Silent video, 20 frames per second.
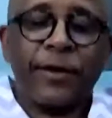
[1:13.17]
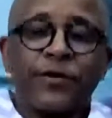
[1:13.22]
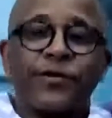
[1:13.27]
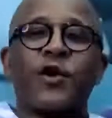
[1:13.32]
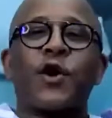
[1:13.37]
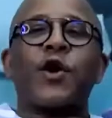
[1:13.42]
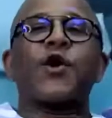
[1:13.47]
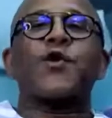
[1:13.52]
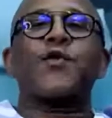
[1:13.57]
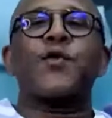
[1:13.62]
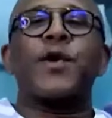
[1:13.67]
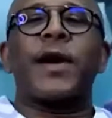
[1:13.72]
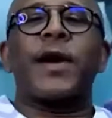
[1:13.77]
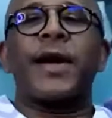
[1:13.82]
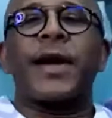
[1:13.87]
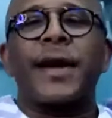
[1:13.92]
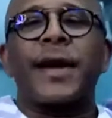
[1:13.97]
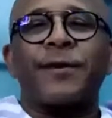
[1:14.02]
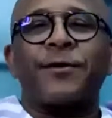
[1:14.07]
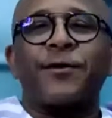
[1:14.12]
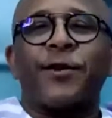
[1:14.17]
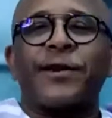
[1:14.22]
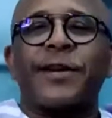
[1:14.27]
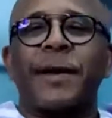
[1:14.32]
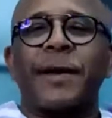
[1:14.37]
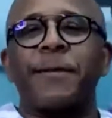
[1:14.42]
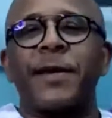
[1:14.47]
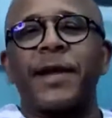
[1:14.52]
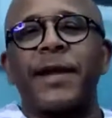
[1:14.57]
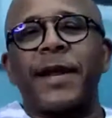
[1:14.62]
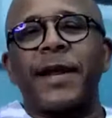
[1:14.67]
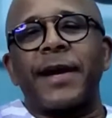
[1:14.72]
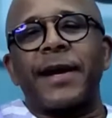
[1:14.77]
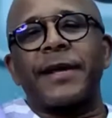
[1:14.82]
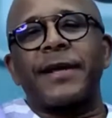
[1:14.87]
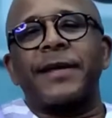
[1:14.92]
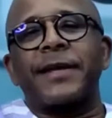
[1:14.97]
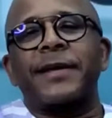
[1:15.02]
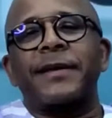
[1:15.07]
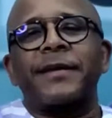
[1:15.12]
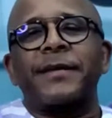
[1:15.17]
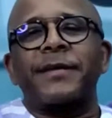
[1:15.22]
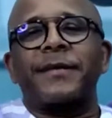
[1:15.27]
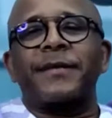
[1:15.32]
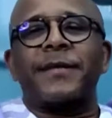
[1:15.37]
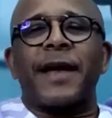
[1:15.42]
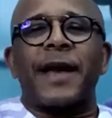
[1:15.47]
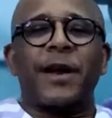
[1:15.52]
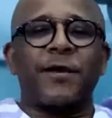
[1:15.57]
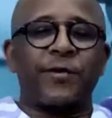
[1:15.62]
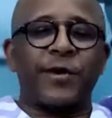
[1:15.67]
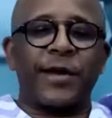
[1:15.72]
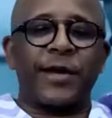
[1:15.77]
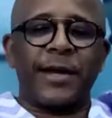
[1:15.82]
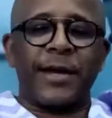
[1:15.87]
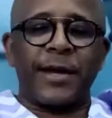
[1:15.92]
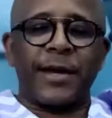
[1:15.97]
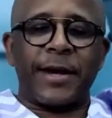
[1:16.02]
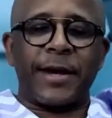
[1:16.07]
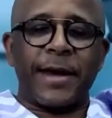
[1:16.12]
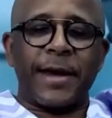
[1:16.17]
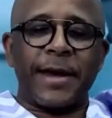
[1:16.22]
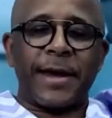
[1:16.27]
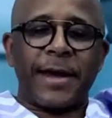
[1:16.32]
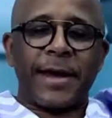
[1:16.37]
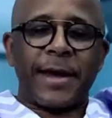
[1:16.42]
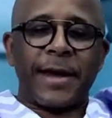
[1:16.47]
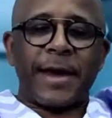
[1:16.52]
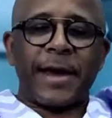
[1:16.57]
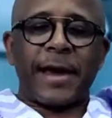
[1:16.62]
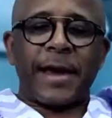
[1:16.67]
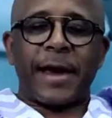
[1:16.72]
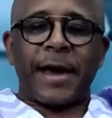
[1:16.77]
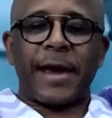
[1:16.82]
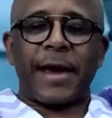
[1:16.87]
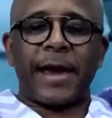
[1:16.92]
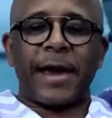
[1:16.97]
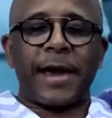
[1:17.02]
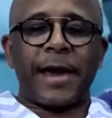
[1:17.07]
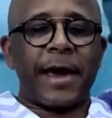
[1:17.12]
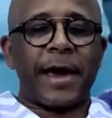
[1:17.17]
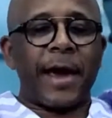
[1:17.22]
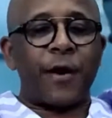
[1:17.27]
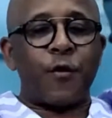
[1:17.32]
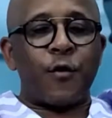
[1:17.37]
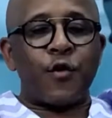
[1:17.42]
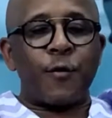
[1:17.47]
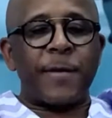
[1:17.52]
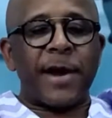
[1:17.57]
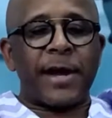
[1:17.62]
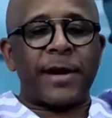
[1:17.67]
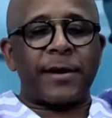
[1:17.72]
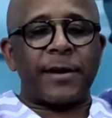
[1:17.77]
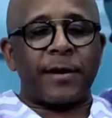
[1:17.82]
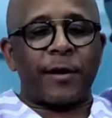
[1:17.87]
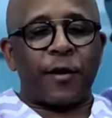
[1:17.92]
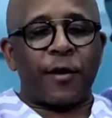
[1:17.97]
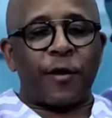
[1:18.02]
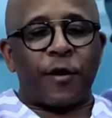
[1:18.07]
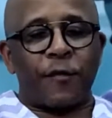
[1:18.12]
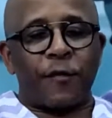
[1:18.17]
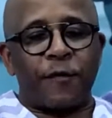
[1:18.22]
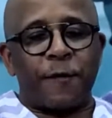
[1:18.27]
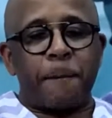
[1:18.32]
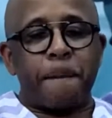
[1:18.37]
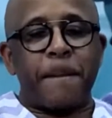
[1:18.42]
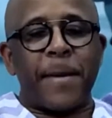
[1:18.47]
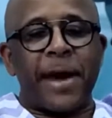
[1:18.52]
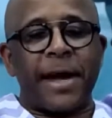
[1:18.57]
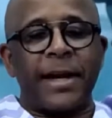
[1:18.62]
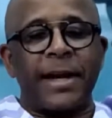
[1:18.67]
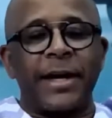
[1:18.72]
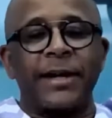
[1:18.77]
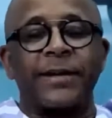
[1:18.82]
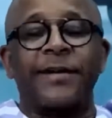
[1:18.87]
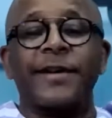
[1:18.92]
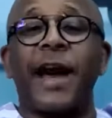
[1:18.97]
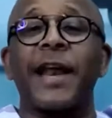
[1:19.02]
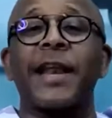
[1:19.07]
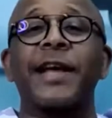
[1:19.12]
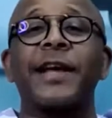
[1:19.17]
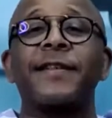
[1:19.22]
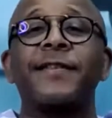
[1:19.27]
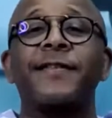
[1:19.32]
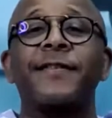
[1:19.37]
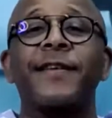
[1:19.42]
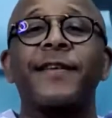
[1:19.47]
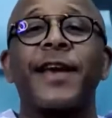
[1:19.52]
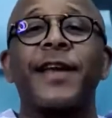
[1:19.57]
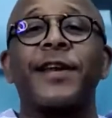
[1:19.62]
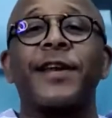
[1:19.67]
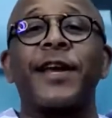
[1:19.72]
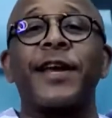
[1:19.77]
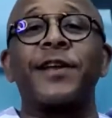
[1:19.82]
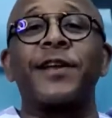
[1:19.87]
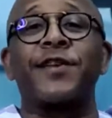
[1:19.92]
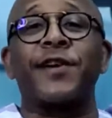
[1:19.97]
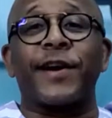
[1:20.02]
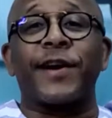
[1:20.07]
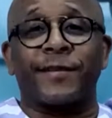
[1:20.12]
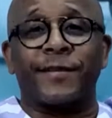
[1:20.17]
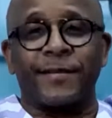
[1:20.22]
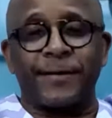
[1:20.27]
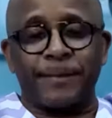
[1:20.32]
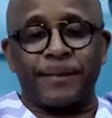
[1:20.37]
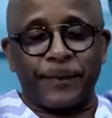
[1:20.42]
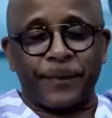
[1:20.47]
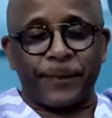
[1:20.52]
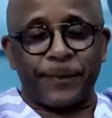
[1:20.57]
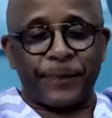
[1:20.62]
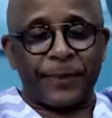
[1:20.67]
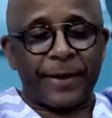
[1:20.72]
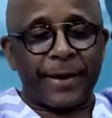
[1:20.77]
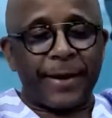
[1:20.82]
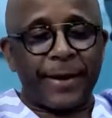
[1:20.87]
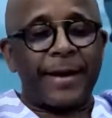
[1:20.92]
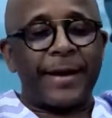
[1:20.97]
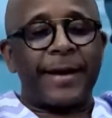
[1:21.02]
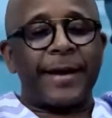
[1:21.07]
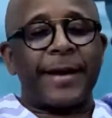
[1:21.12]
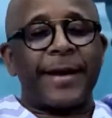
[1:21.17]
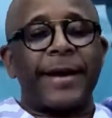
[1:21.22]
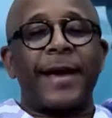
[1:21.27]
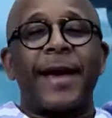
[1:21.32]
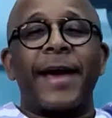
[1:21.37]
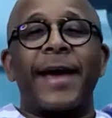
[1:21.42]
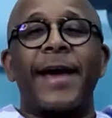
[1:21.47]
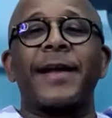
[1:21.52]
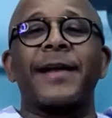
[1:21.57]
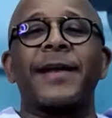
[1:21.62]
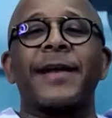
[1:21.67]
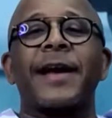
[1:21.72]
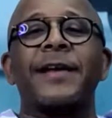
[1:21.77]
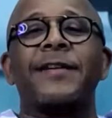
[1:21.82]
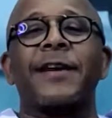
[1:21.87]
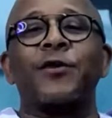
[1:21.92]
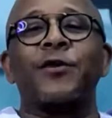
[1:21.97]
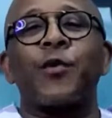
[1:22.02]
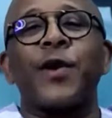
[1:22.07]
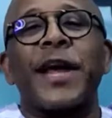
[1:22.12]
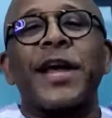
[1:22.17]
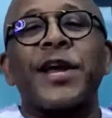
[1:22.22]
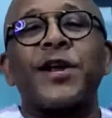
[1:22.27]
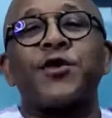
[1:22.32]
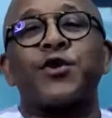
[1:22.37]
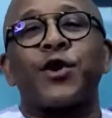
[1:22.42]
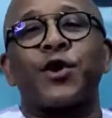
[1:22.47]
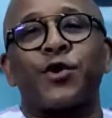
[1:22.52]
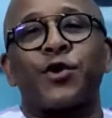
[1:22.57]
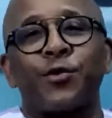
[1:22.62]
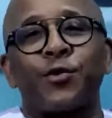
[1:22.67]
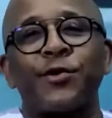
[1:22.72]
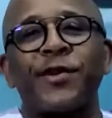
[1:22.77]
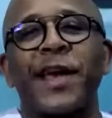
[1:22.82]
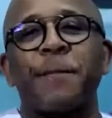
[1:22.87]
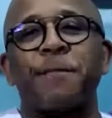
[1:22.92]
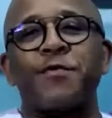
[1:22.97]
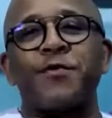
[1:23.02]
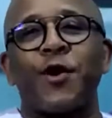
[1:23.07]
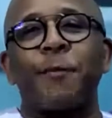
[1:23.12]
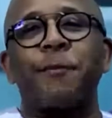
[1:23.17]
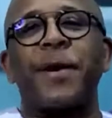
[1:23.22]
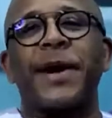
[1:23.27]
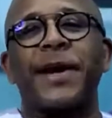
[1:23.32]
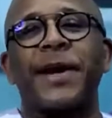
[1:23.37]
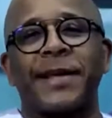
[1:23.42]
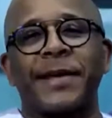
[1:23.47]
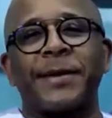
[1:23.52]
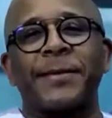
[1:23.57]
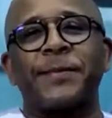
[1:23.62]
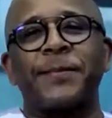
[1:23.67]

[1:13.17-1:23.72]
So Dr. Mila is actually a woman of many talents and interests. And I just want to introduce her properly.